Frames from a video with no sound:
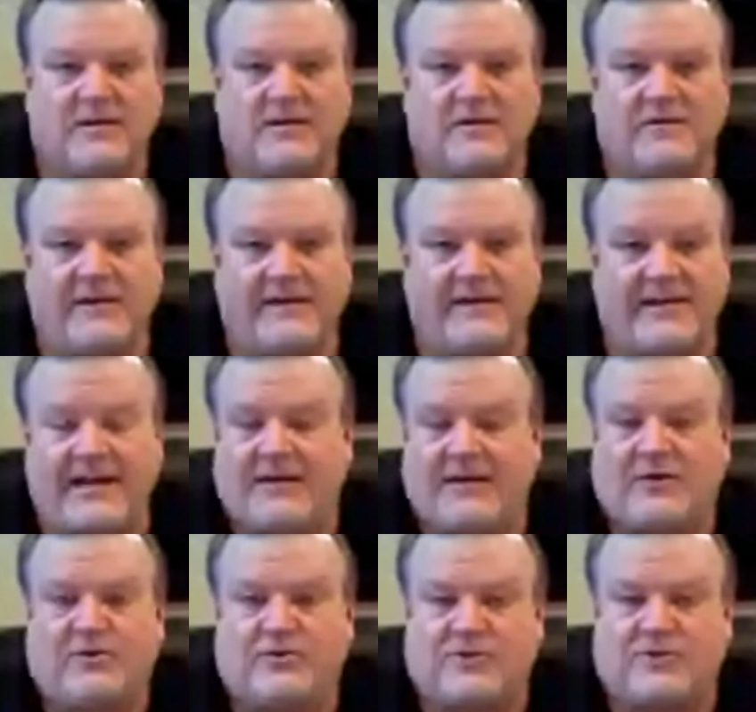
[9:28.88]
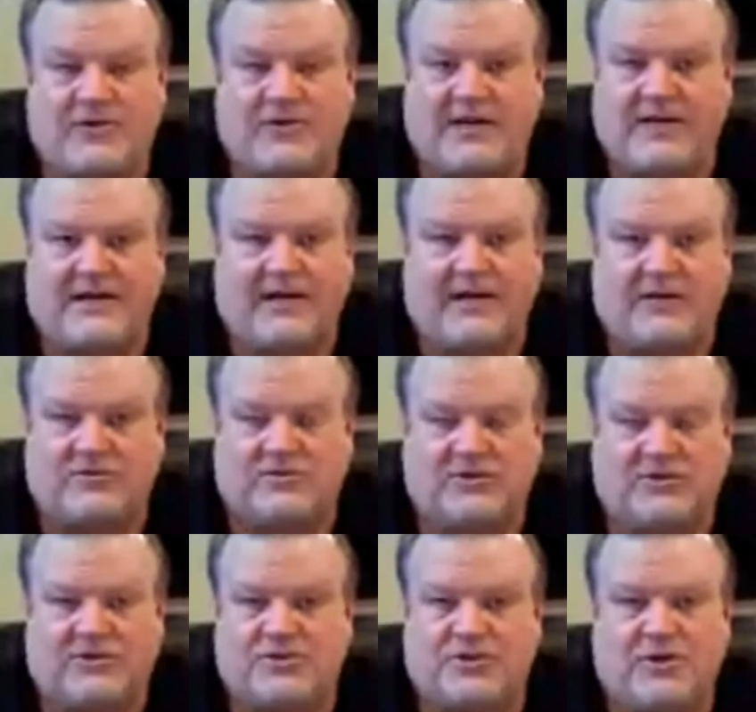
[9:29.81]
they can't understand how
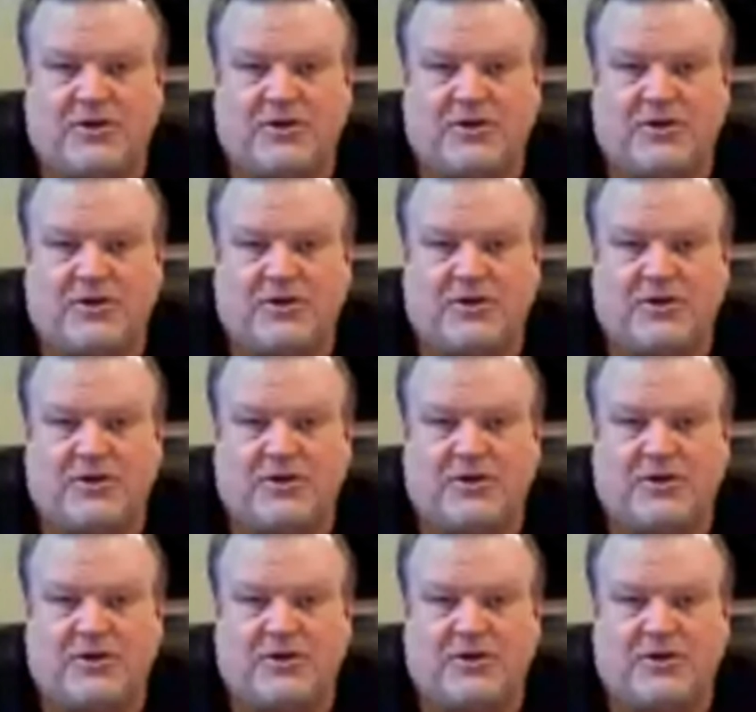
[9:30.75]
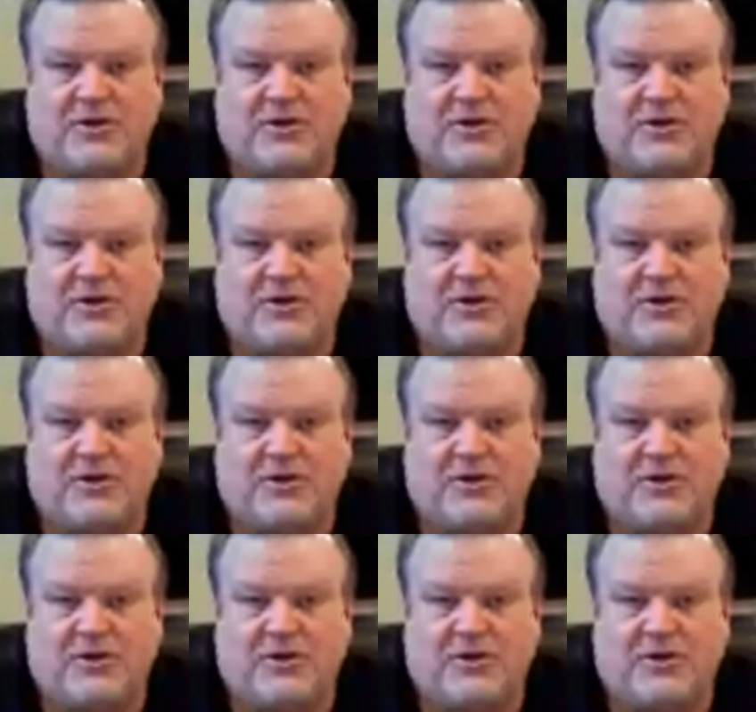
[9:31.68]
such a few number of
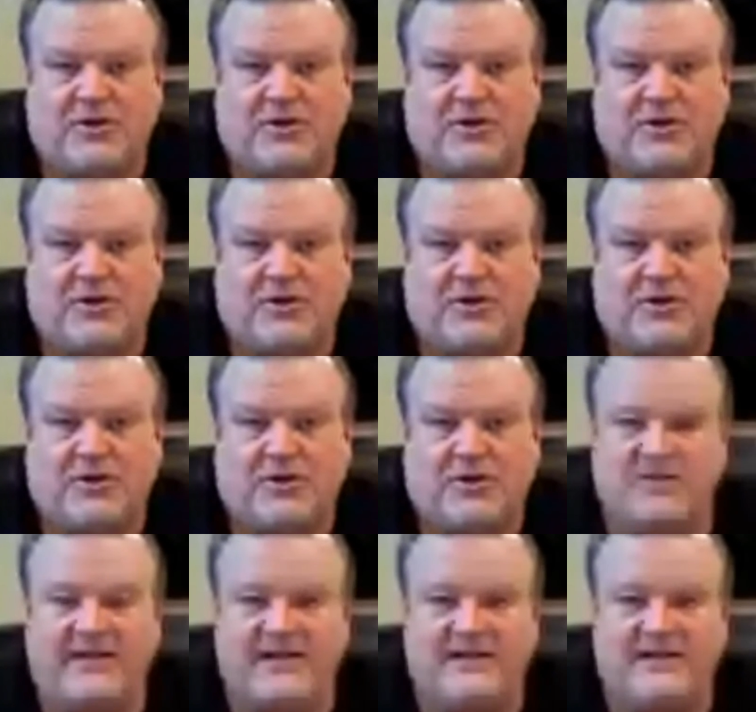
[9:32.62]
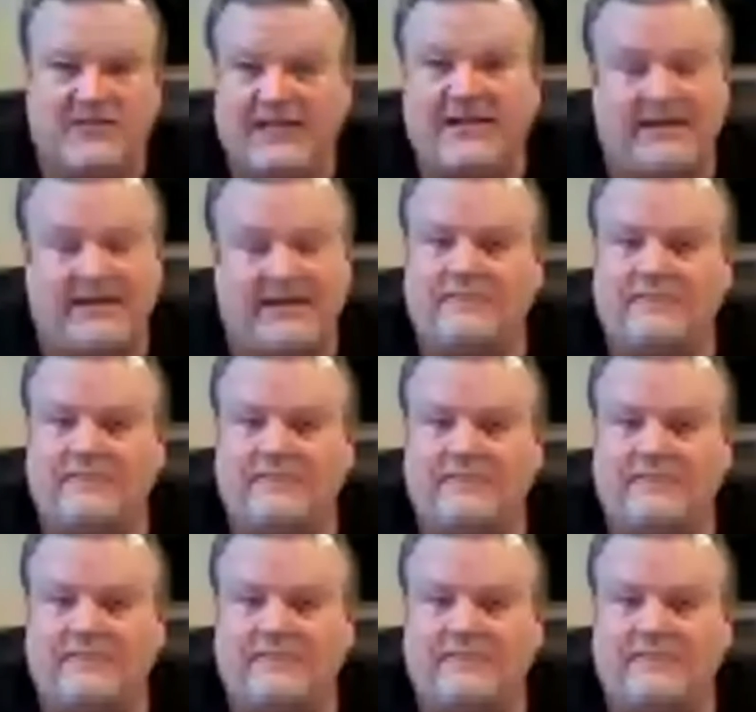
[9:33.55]
people did as much as
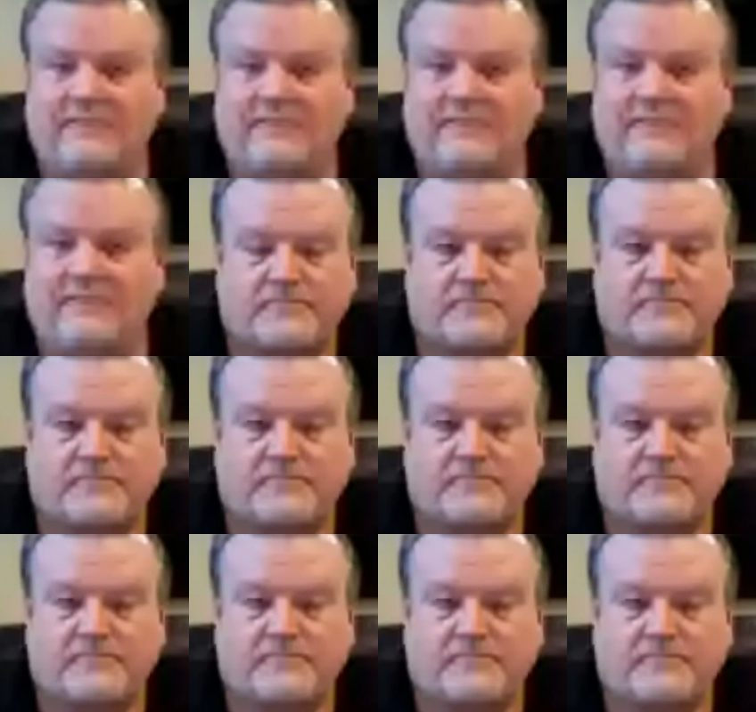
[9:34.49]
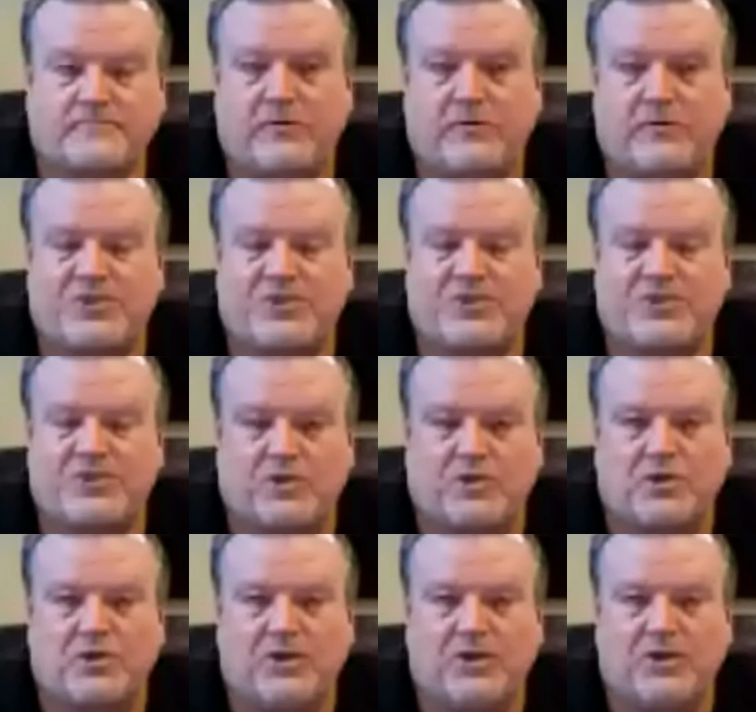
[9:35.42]
and that's how it should look with a
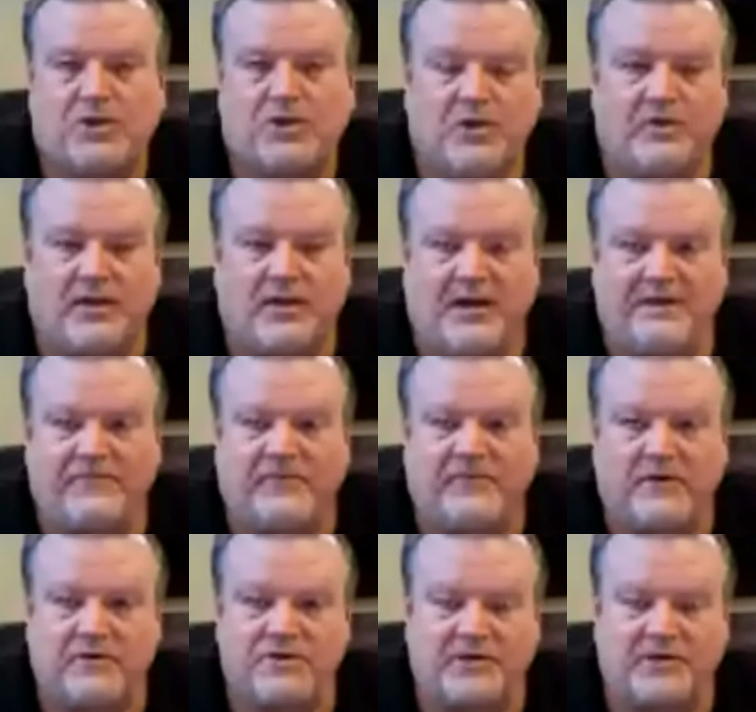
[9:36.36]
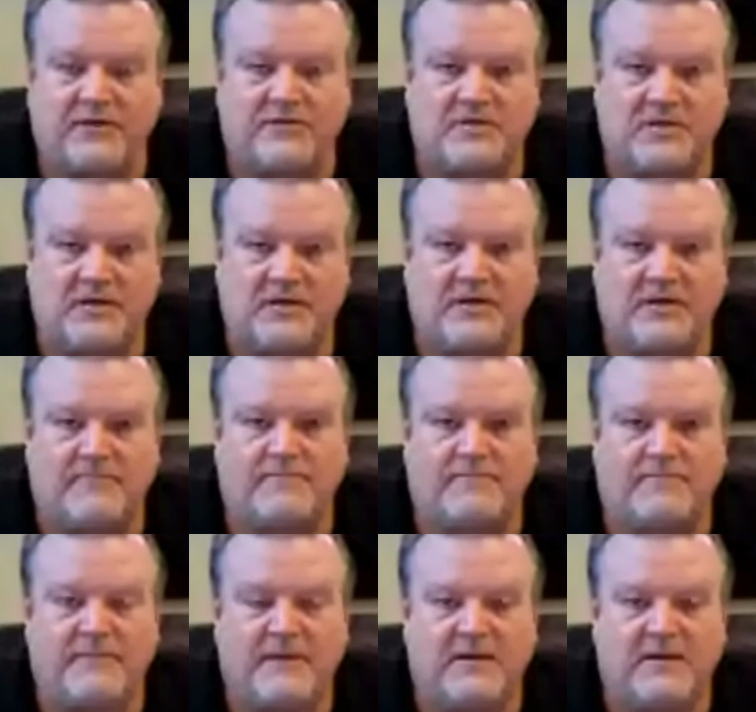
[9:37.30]
high functioning team,
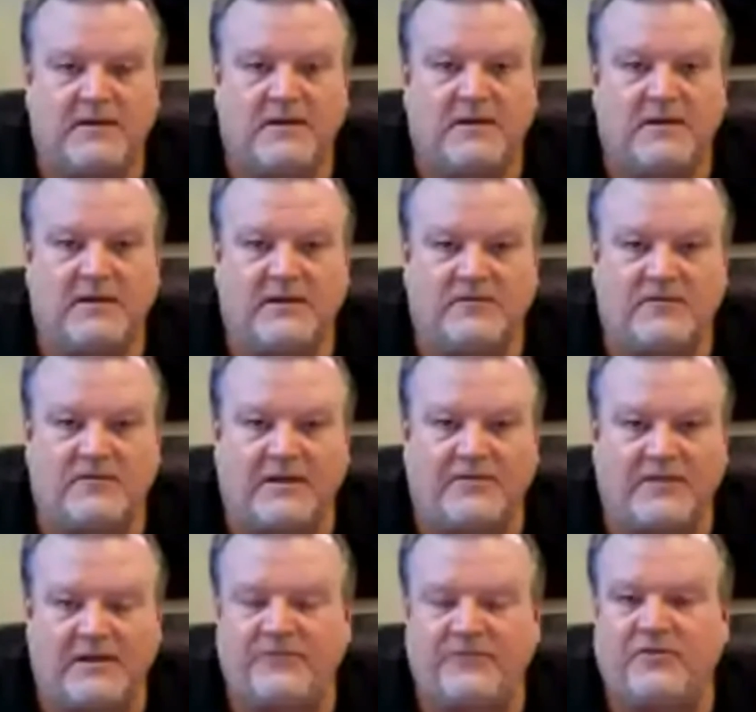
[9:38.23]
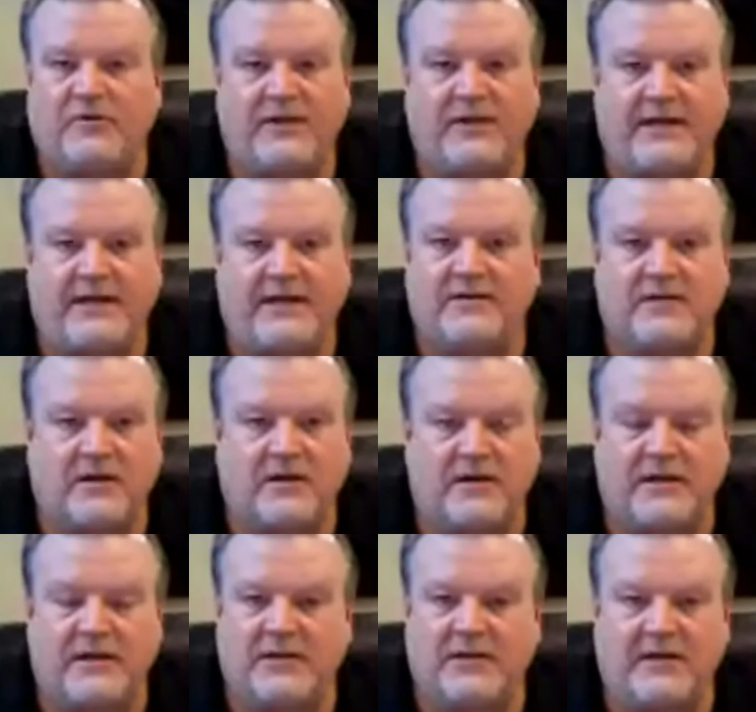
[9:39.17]
is that things are getting done
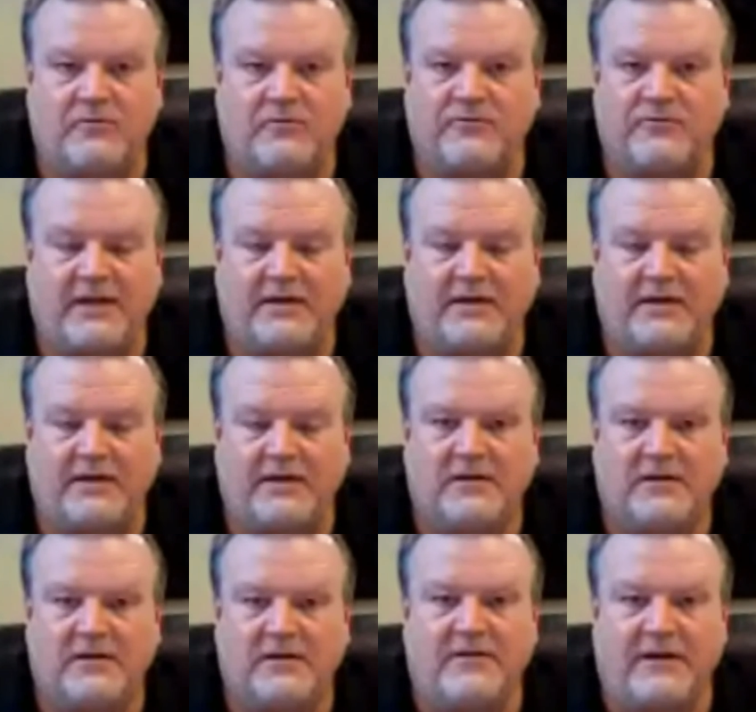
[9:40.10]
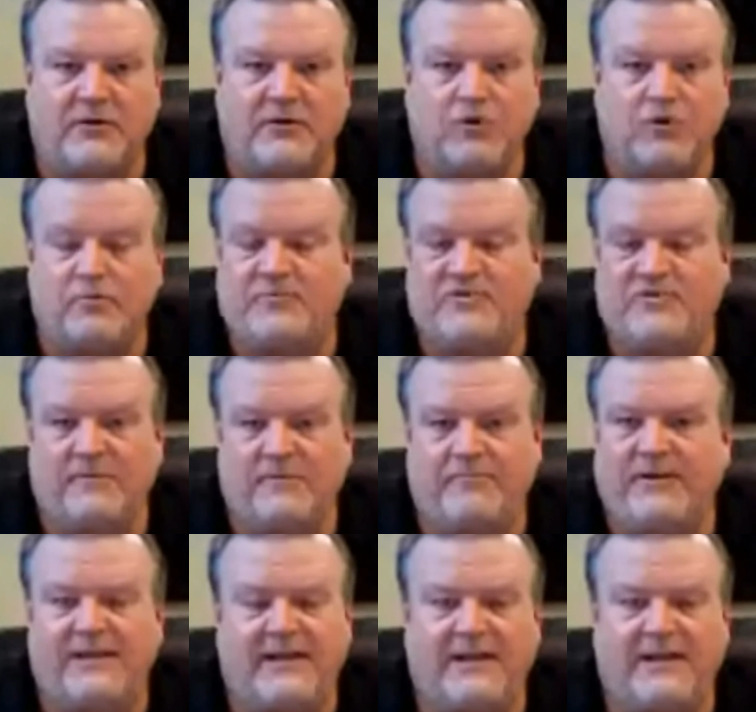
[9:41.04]
at levels that group
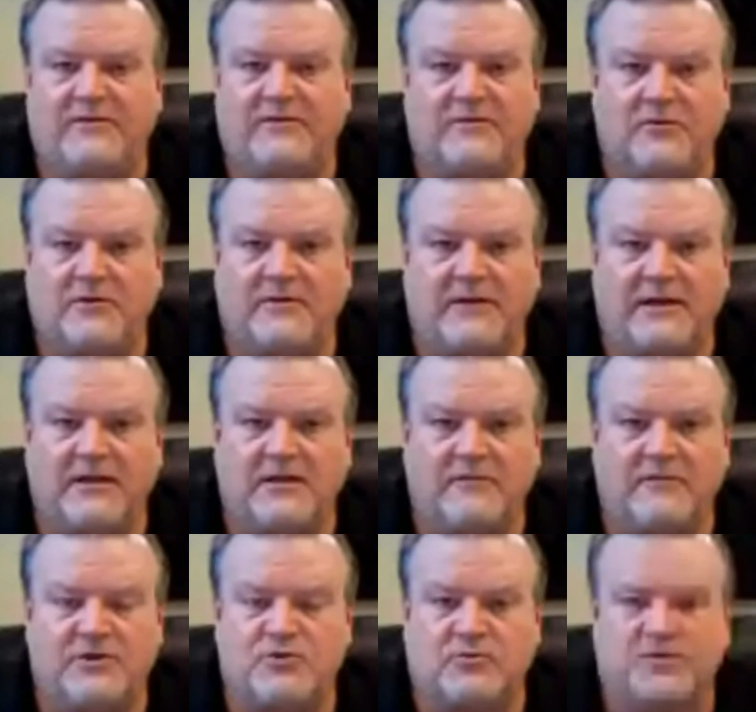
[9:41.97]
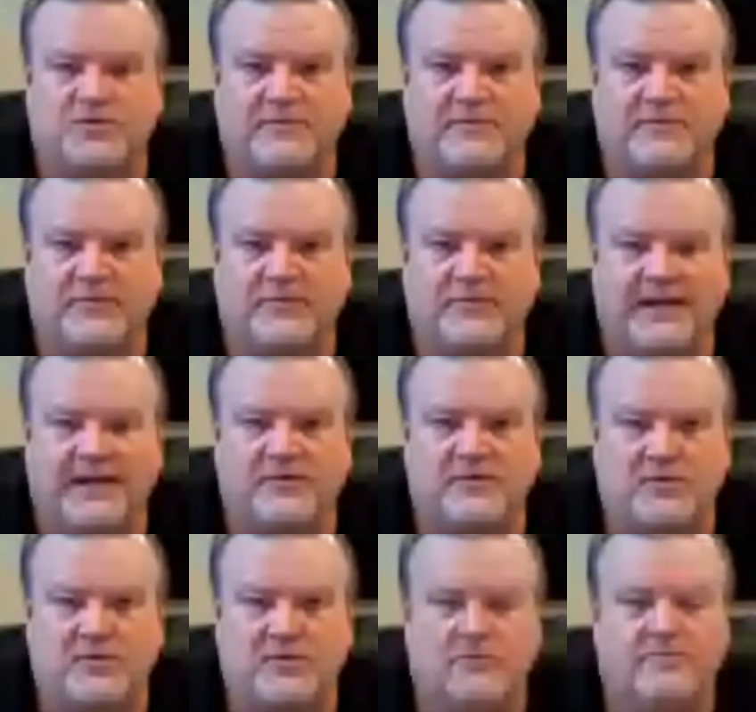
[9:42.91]
simply can't do and that individual.
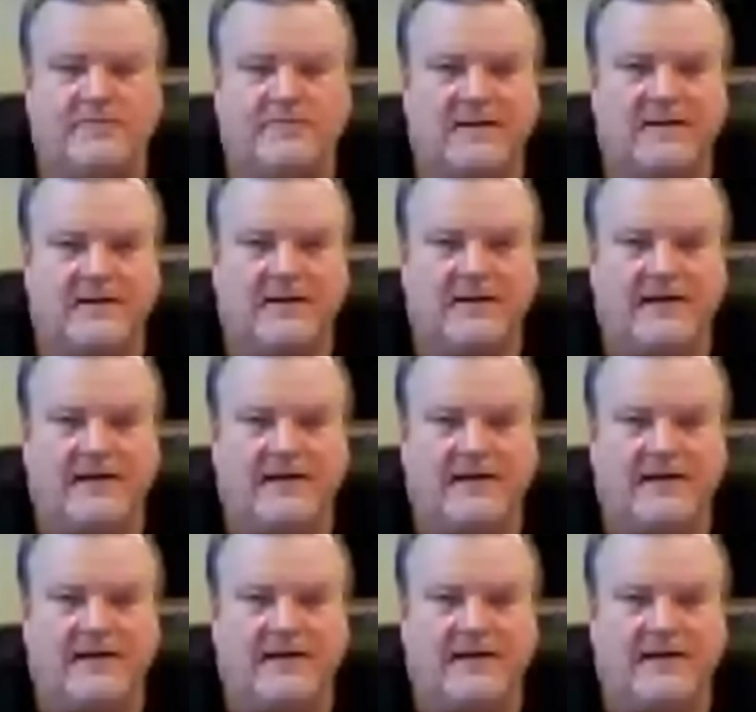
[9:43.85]
And so